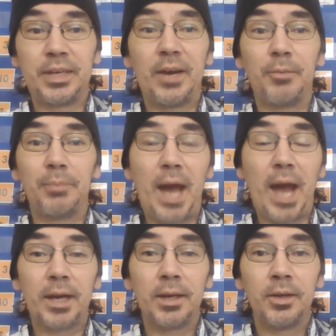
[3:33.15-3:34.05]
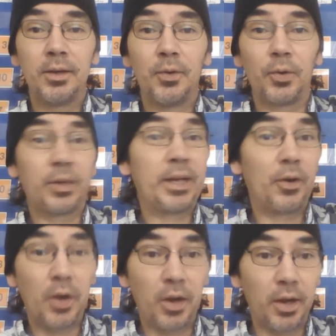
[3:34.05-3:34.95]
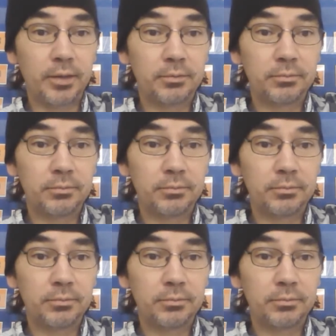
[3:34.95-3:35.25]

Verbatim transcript: count back or count on.